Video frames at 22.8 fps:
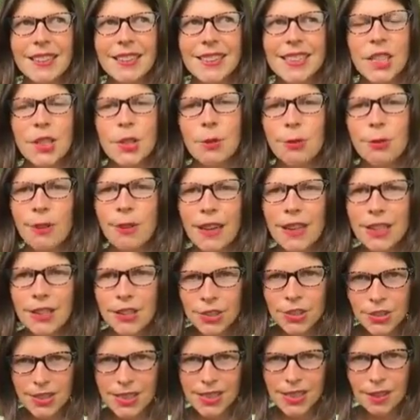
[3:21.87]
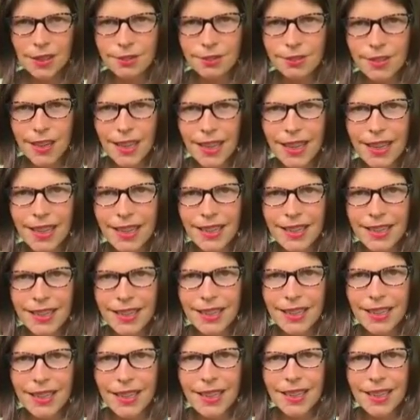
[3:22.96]
say you find yourself
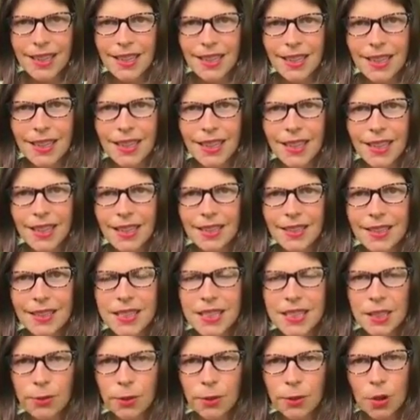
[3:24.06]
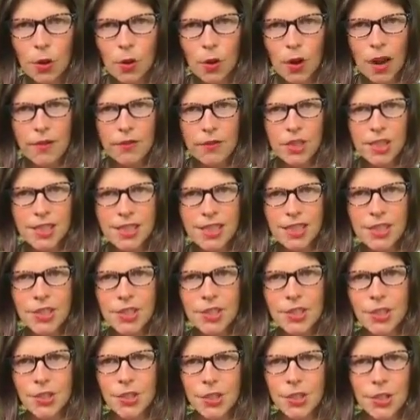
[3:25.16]
in the difficult
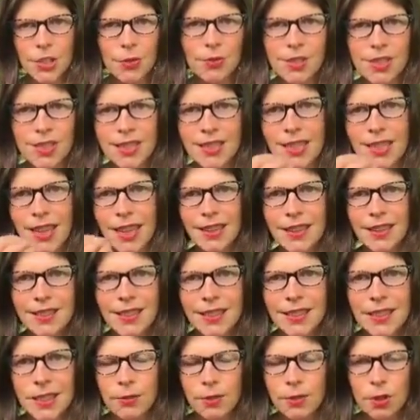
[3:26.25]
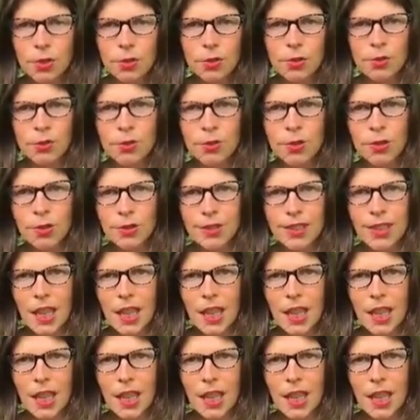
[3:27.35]
conversation. You've said the difficult truth.